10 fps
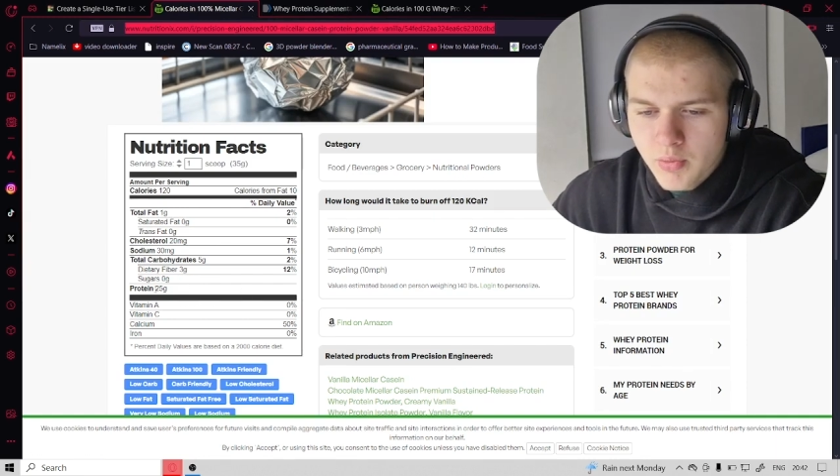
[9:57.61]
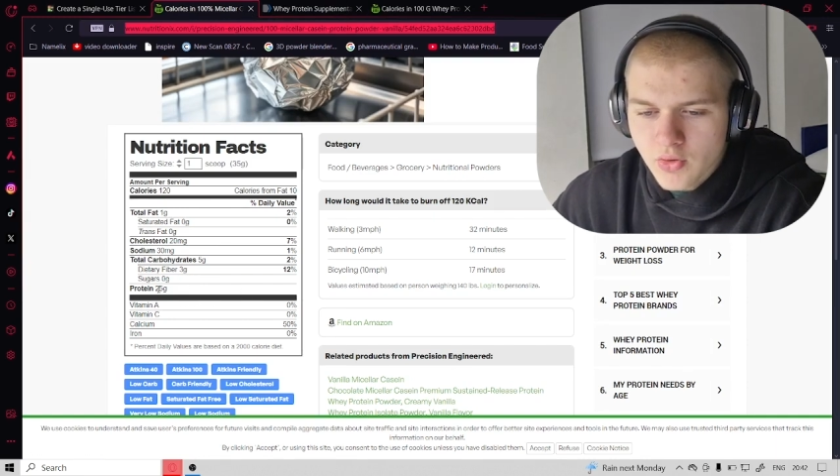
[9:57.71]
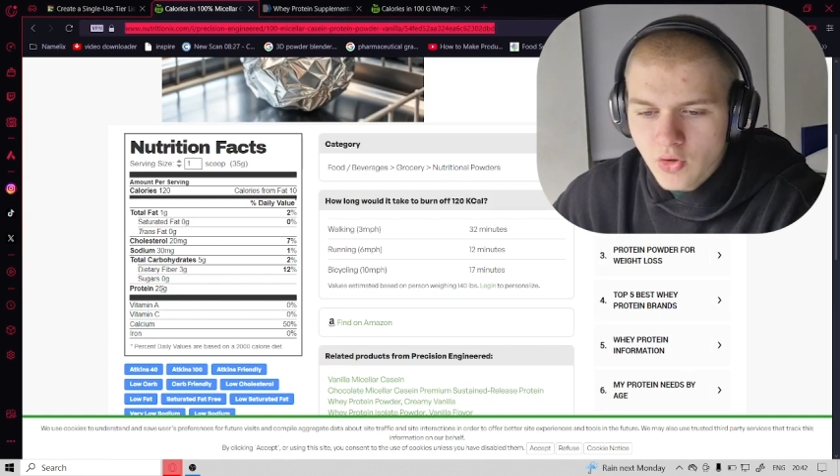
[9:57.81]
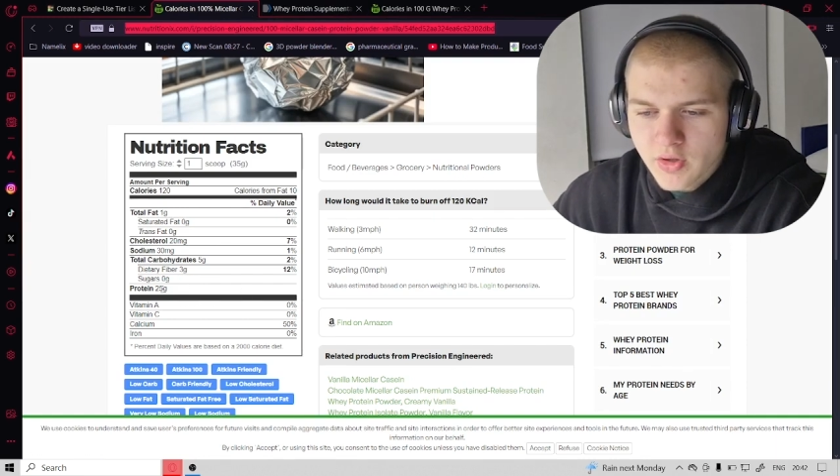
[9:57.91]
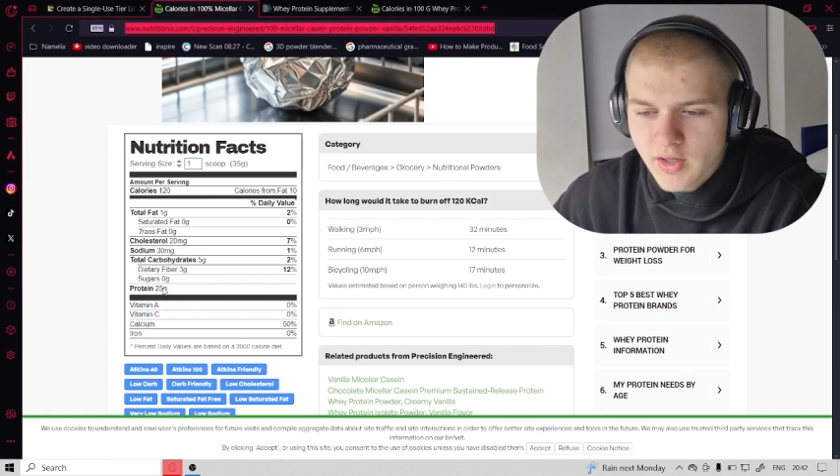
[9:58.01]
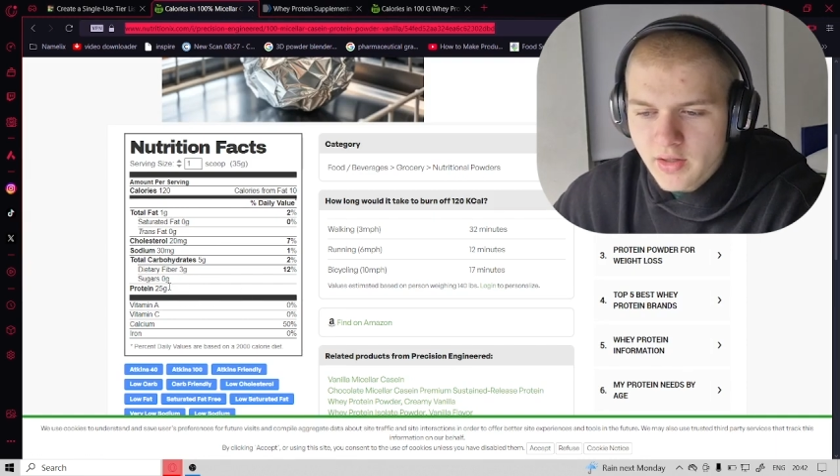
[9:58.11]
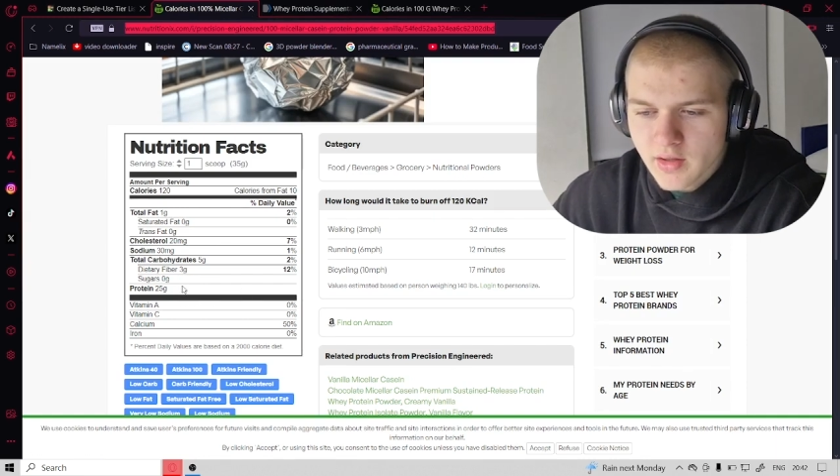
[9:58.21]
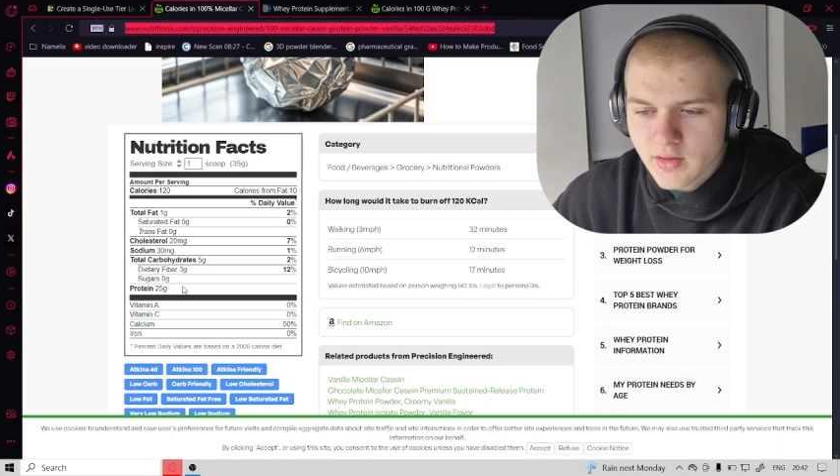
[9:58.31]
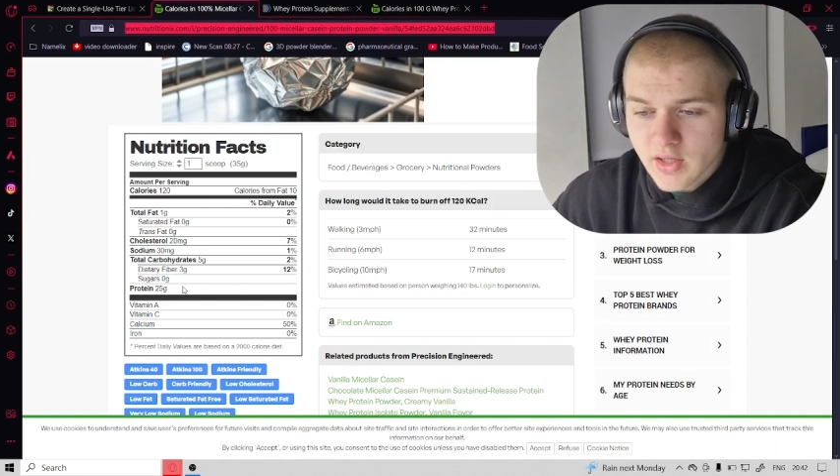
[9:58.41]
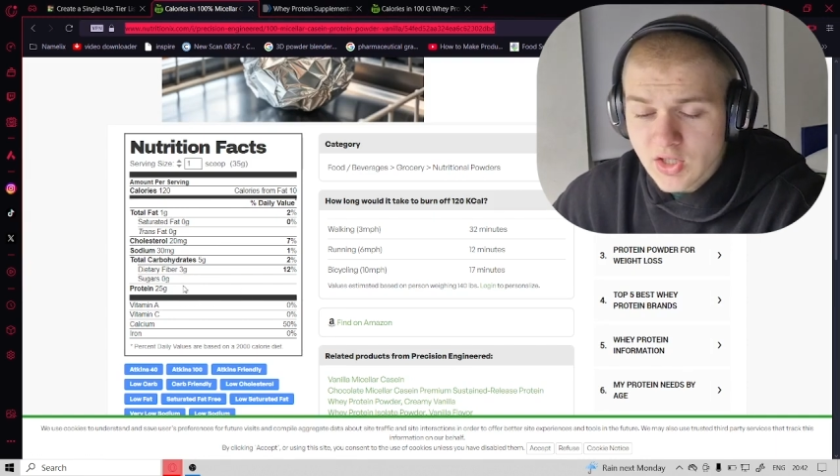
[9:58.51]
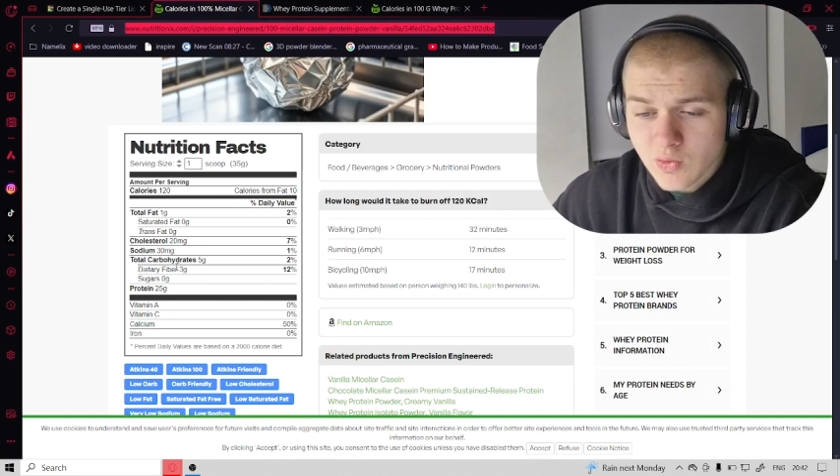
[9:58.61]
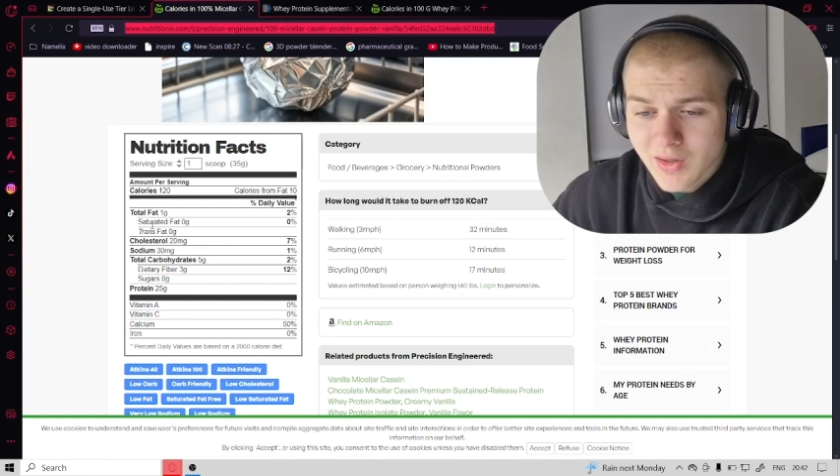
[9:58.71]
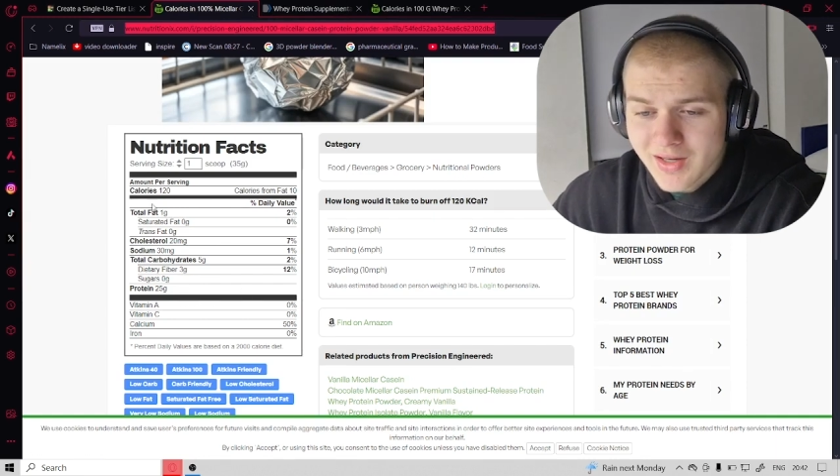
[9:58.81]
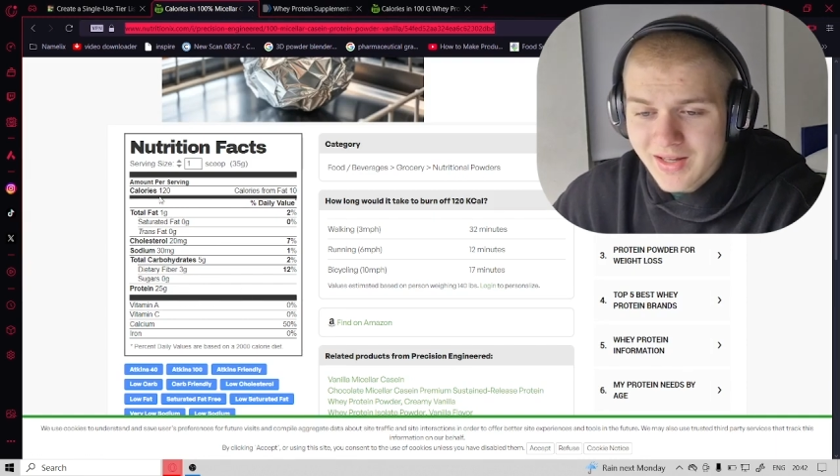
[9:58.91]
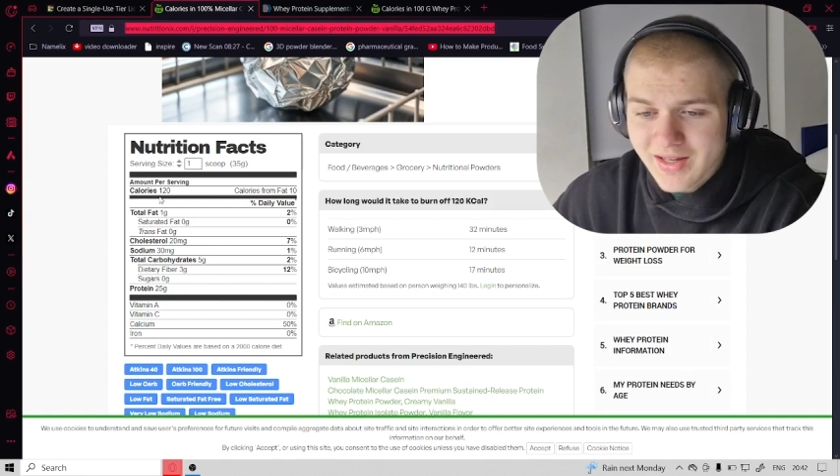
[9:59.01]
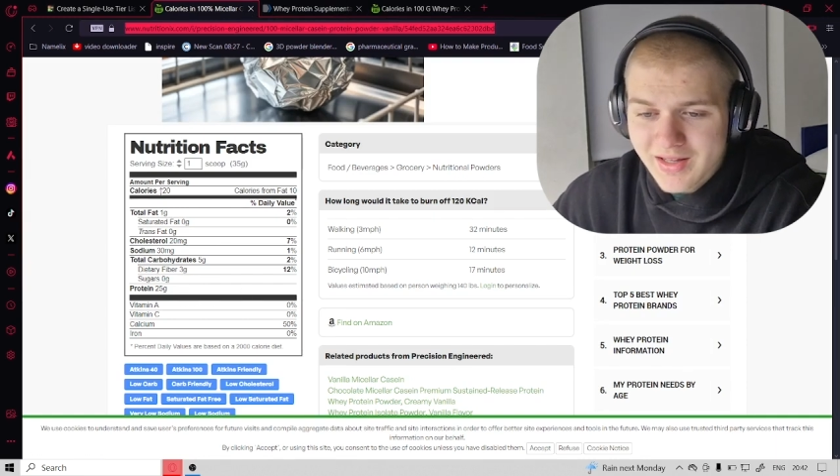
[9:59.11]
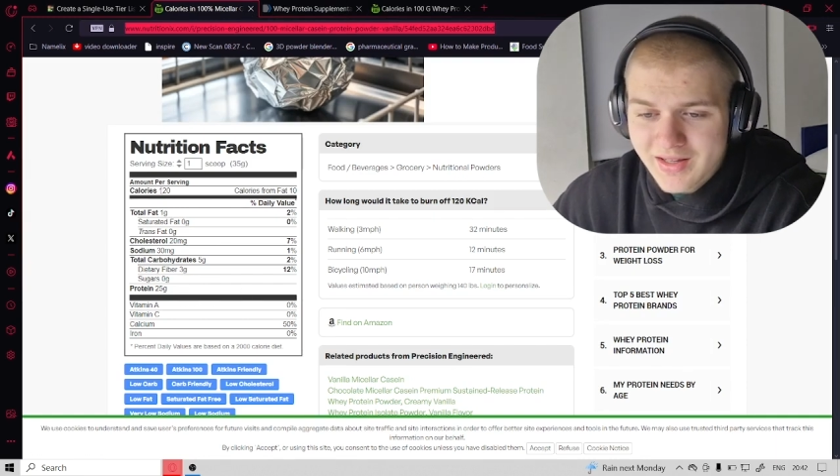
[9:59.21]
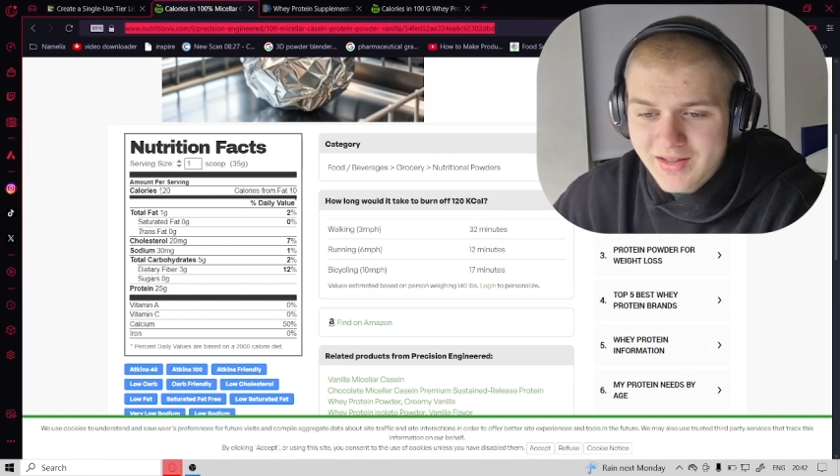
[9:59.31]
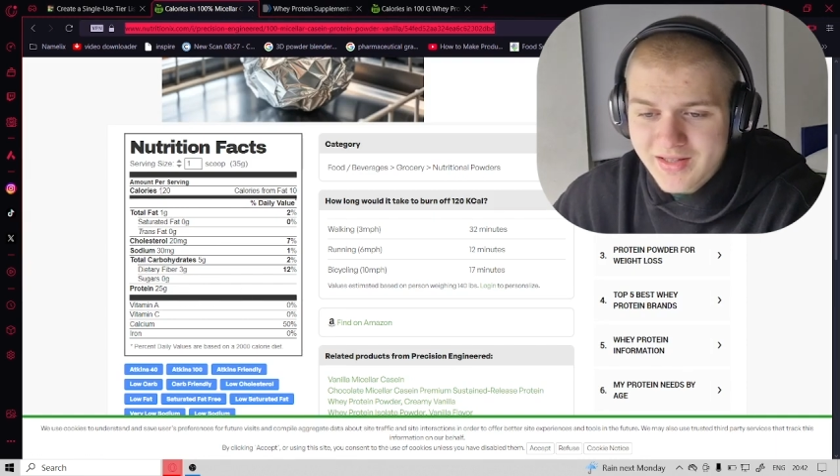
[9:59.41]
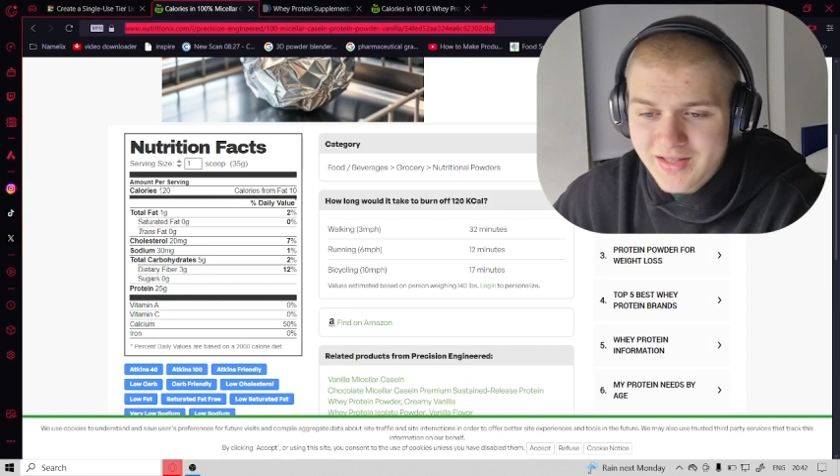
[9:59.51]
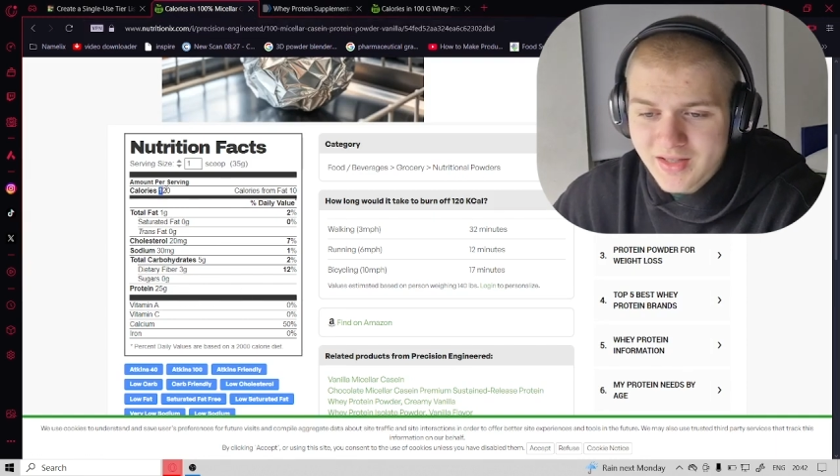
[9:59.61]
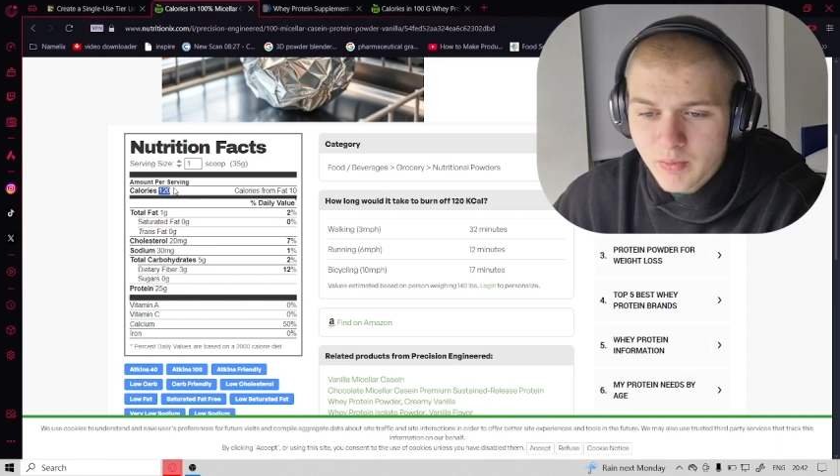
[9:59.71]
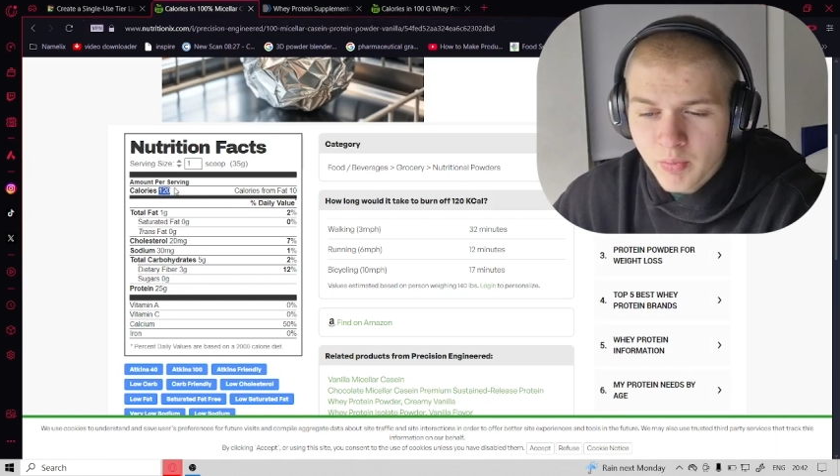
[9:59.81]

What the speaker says: protein in this one, it's